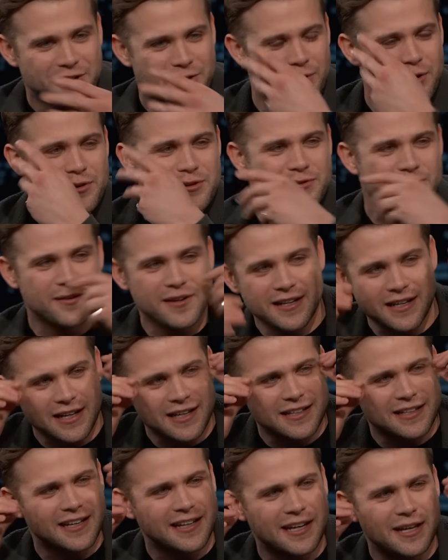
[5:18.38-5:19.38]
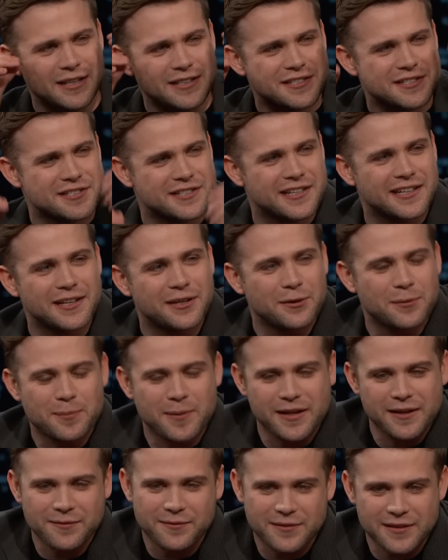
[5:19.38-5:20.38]
crow's feet, like just a little
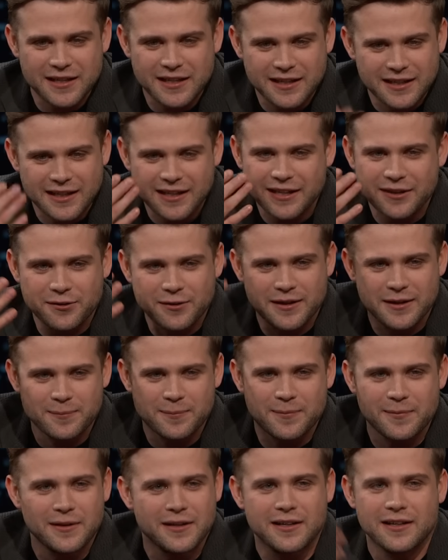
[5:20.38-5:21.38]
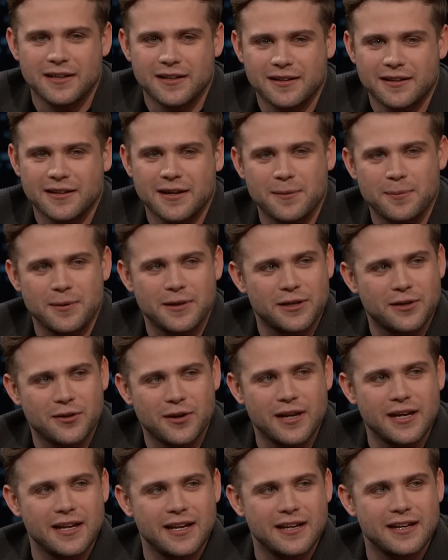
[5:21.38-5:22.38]
bit of thing here and a couple of
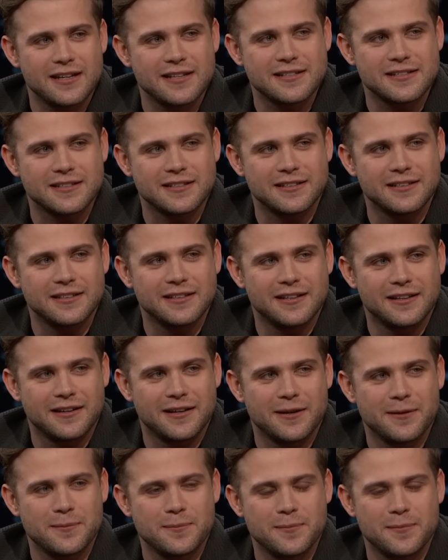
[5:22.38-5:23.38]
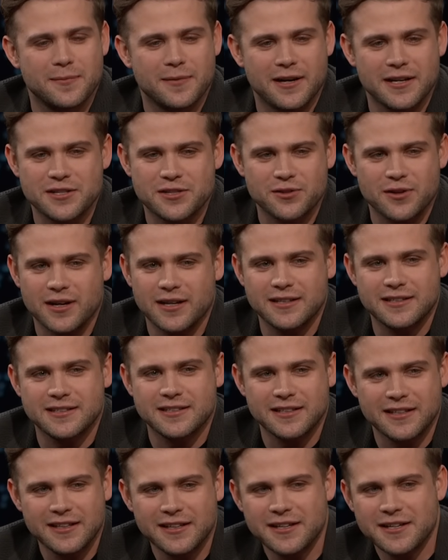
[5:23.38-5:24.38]
grey hairs, and um, I tried
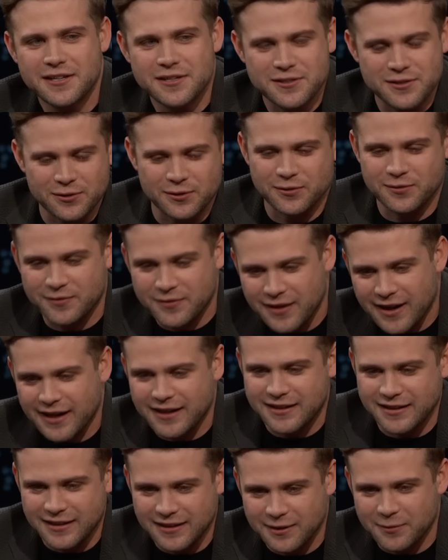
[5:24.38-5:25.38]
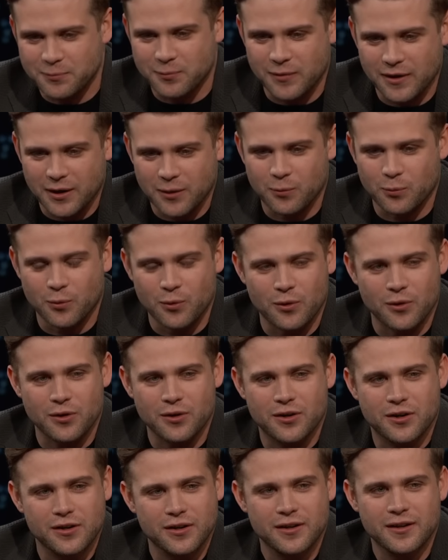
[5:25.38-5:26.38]
sort of adding a, a
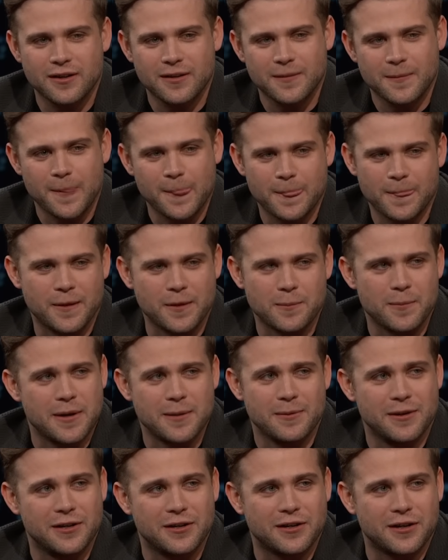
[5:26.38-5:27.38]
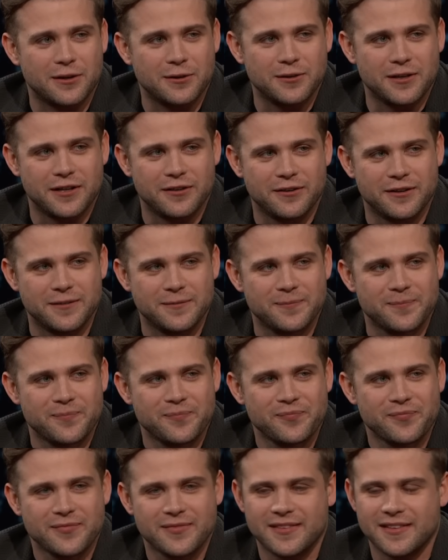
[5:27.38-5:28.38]
walk that made me look older and
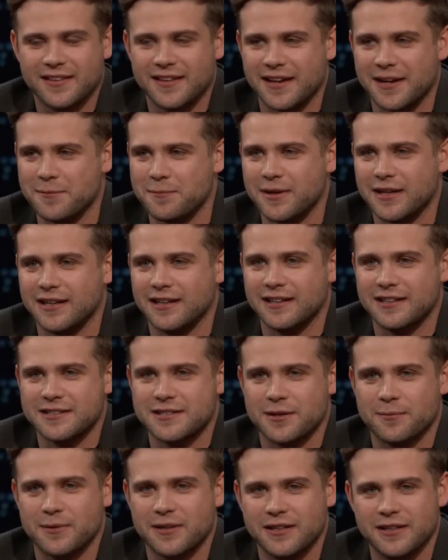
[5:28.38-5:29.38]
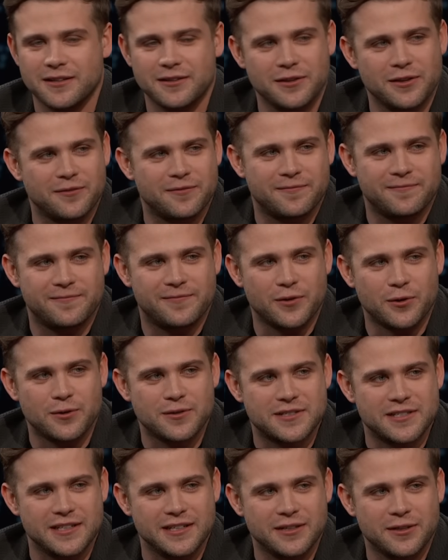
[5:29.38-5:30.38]
yeah. they immediately told me, you're
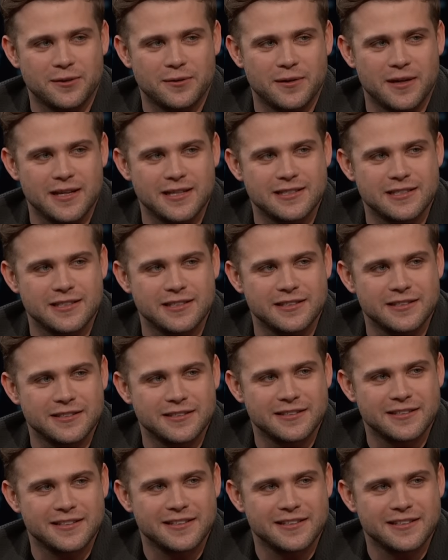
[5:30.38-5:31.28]
40, not 80. Yeah,